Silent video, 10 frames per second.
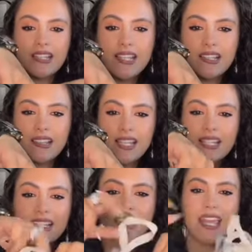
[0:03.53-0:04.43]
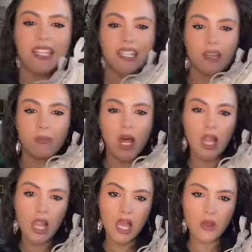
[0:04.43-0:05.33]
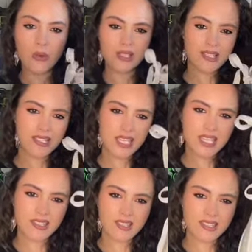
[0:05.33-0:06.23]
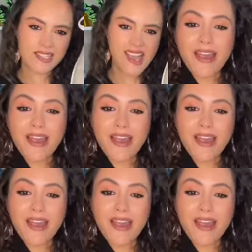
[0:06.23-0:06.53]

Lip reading: These are the Stadium Low sneakers.